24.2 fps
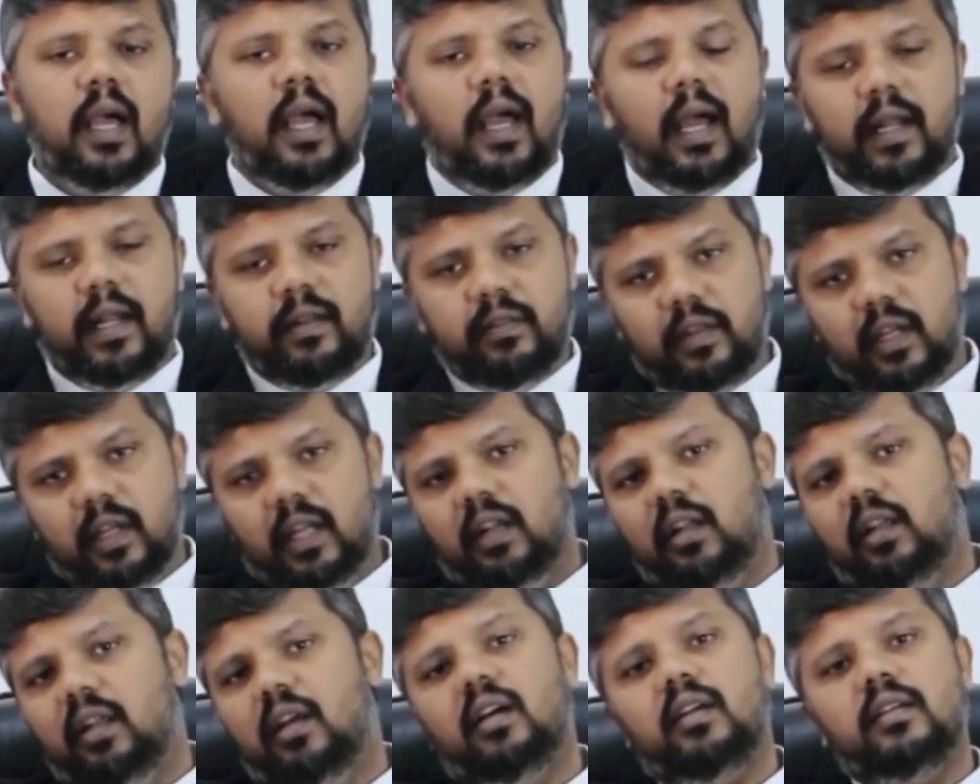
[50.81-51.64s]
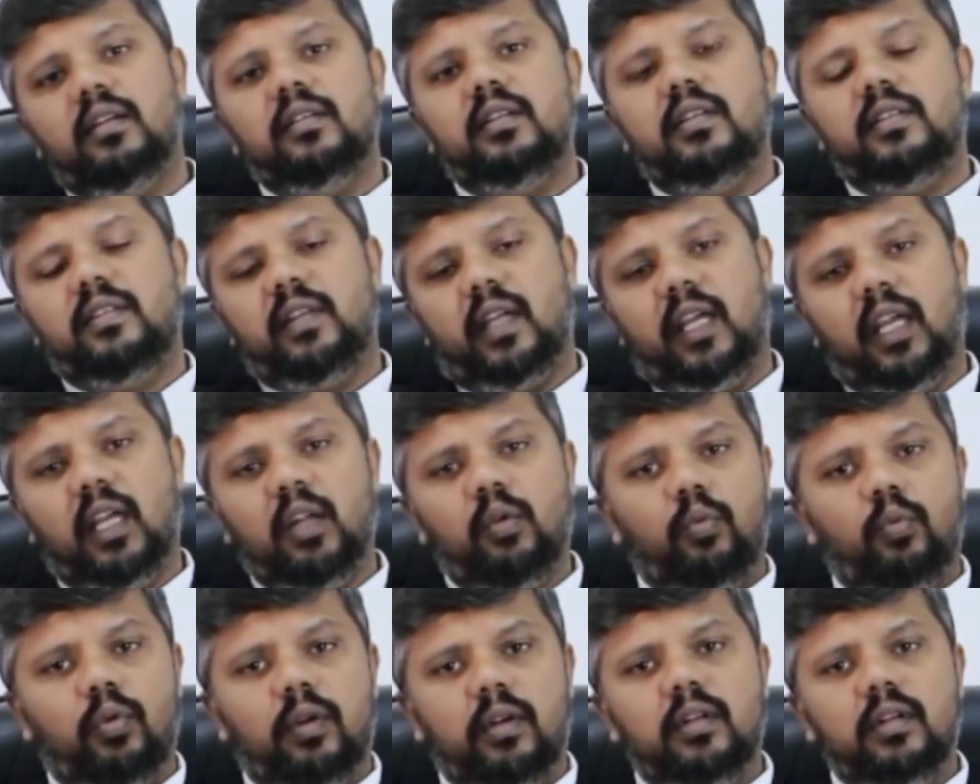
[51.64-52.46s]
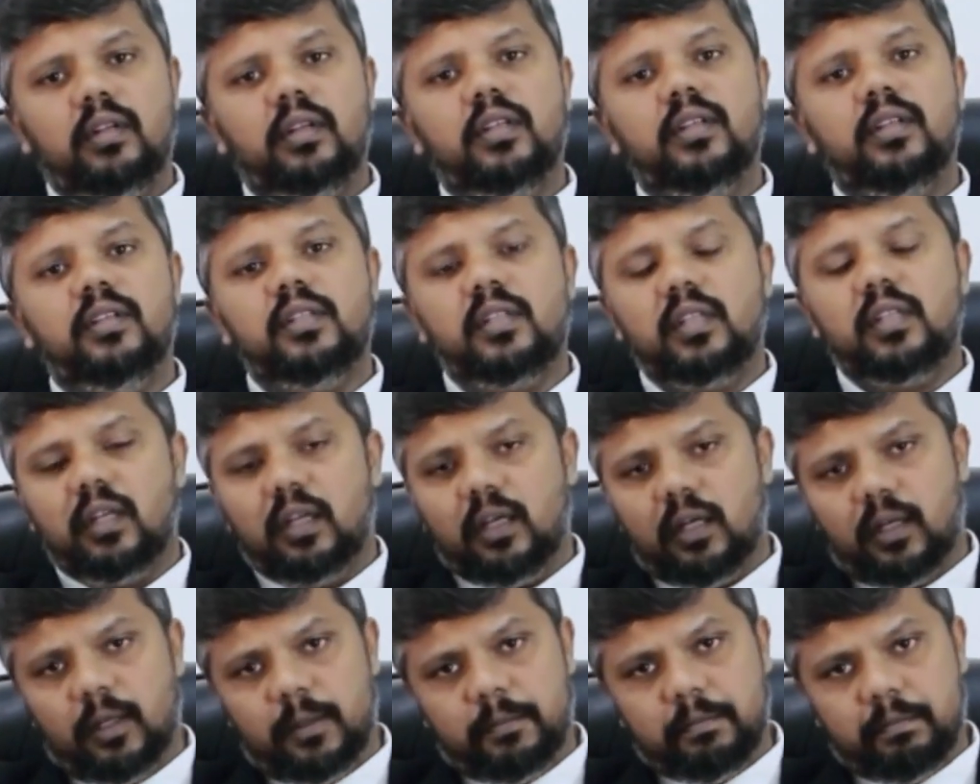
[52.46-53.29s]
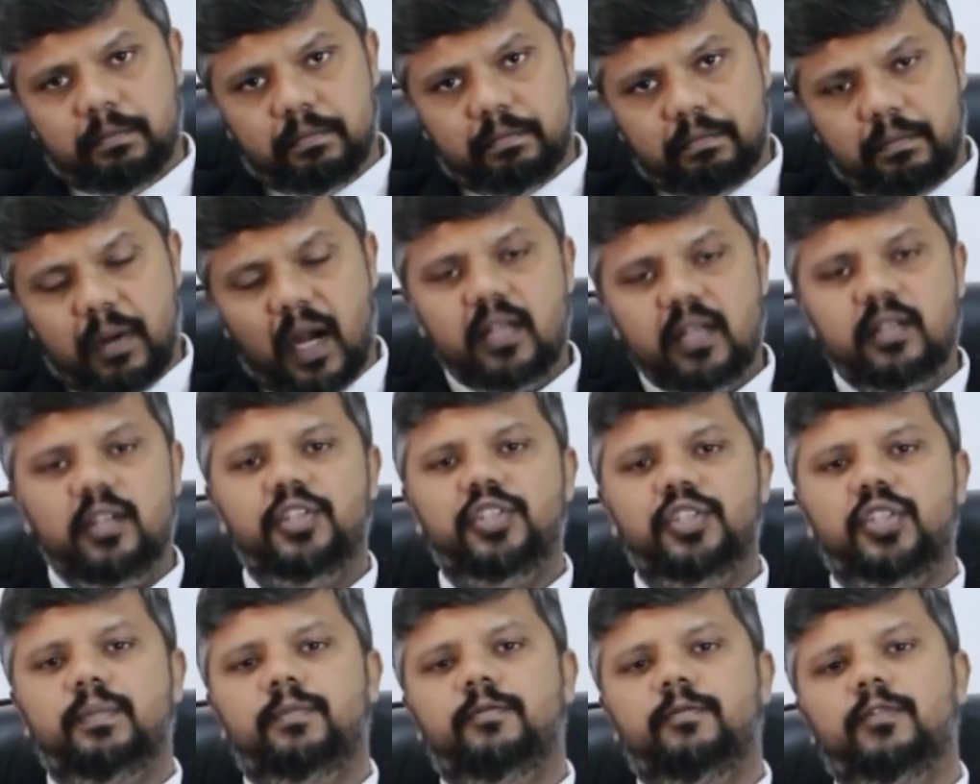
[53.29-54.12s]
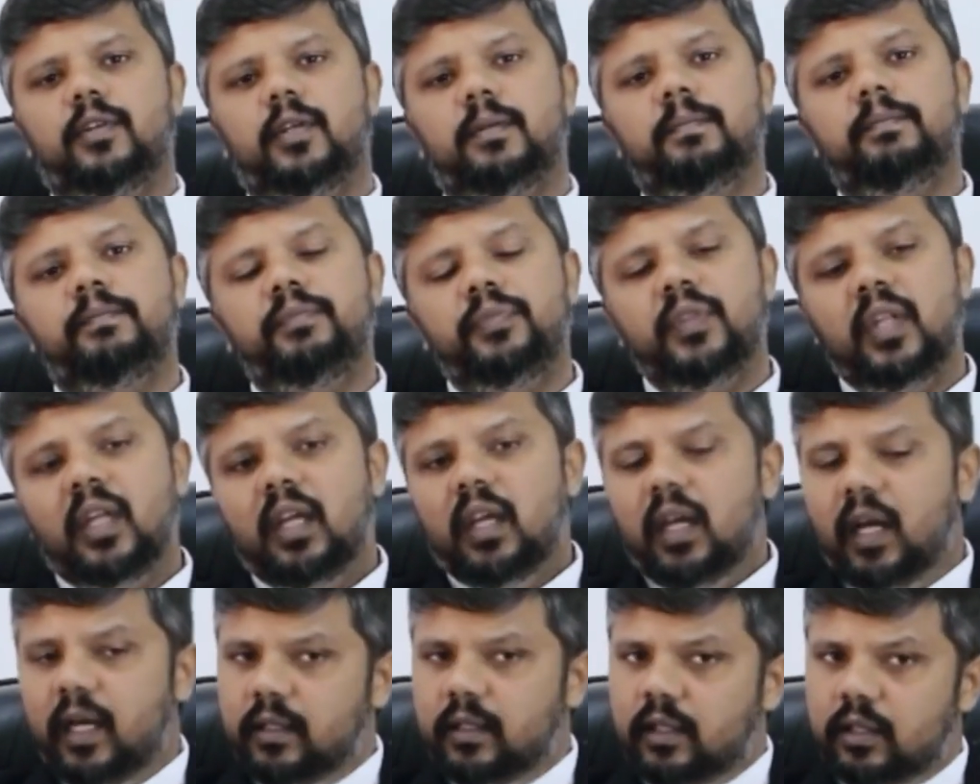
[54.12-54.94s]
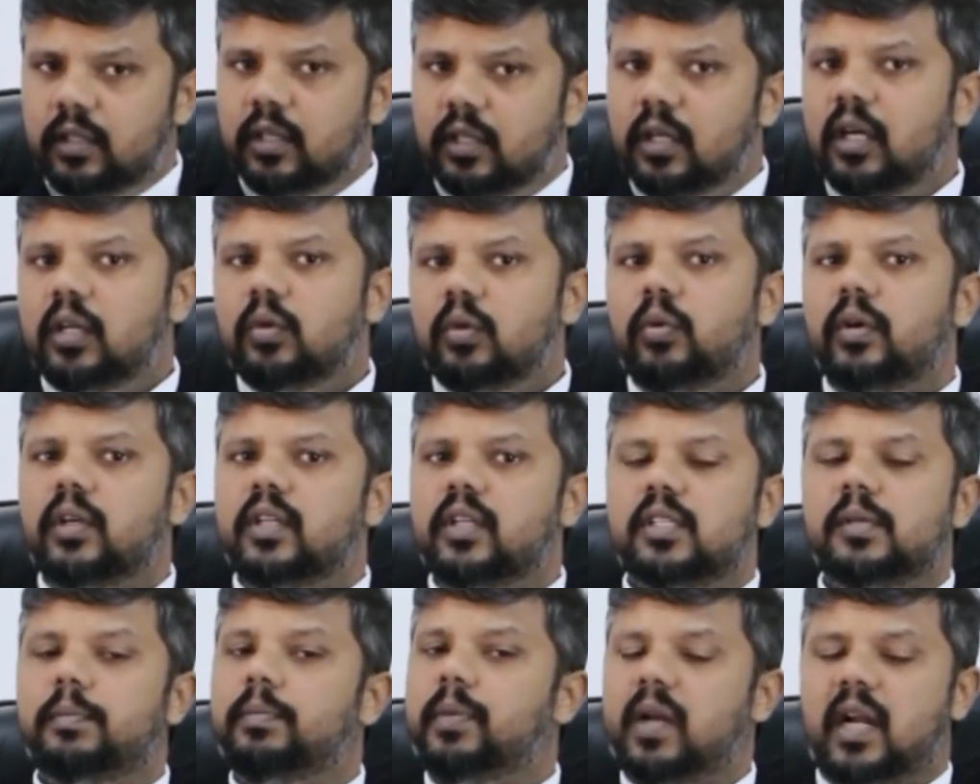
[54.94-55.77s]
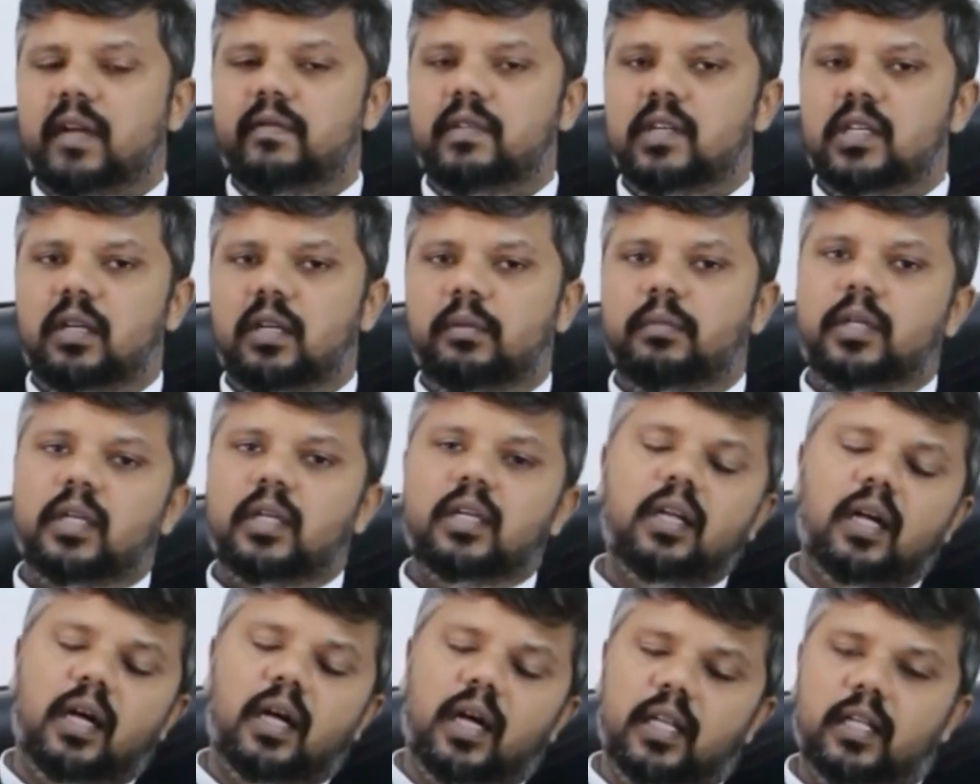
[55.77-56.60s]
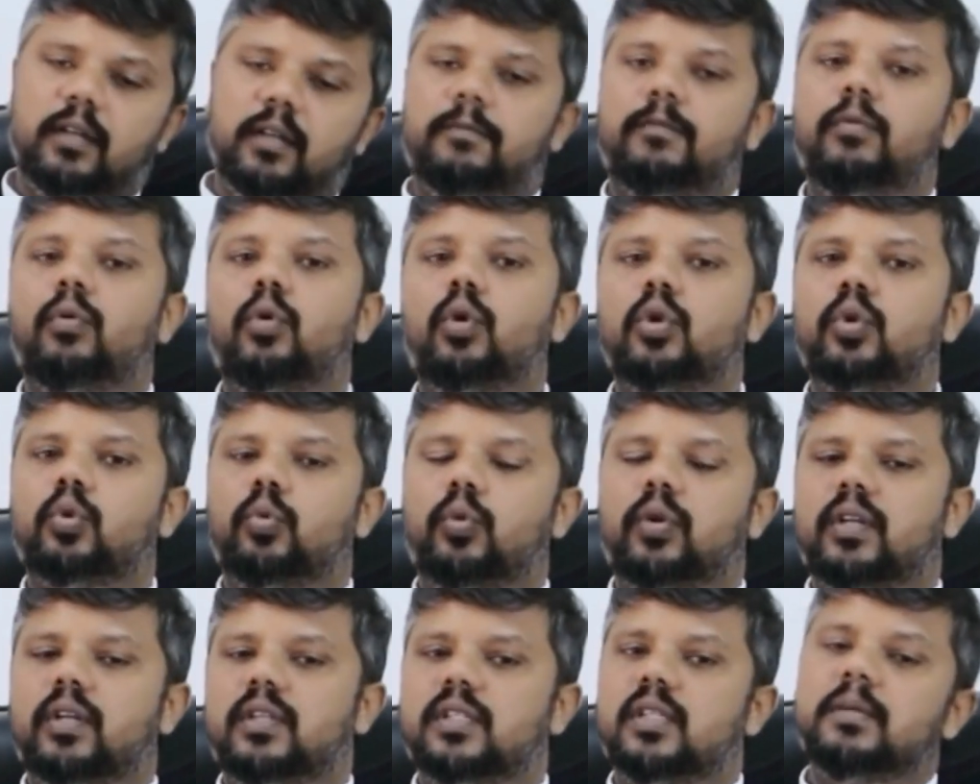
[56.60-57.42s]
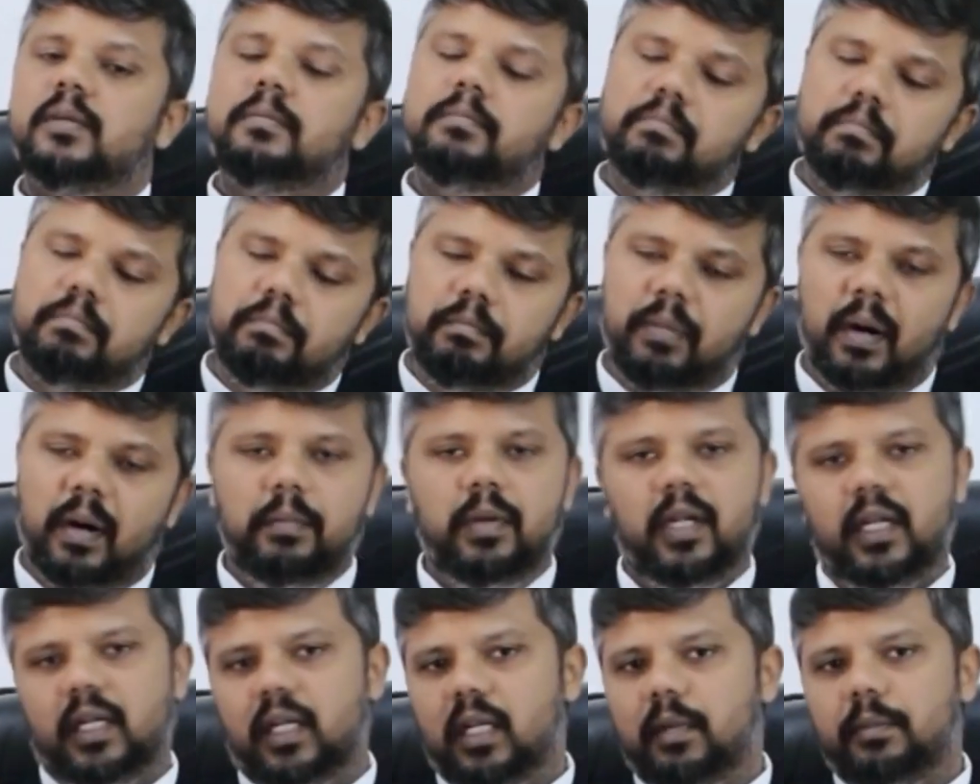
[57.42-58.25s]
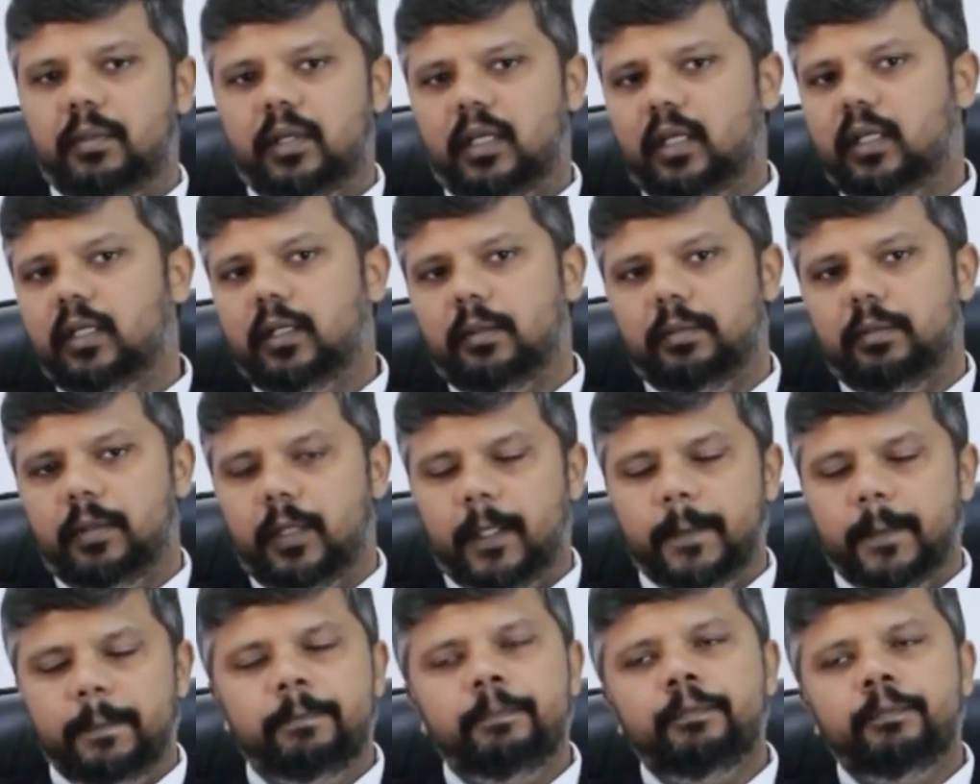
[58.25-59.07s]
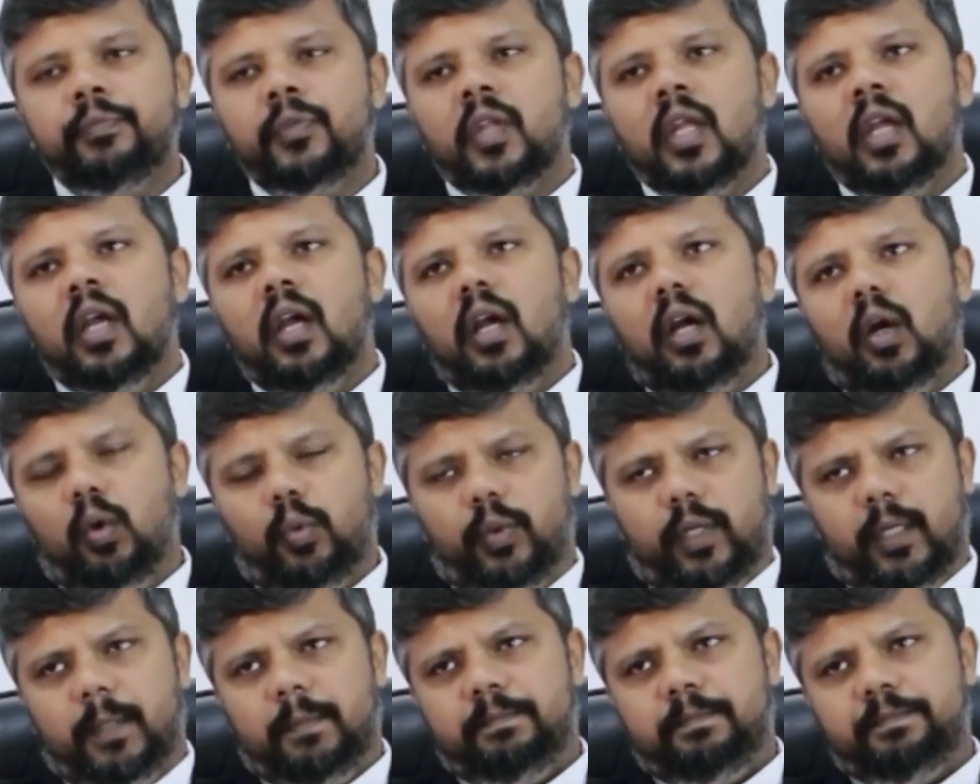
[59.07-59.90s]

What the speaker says: and then the second one is a partnership firm, and the third one is a private limited, and the fourth one is a public limited company. Okay,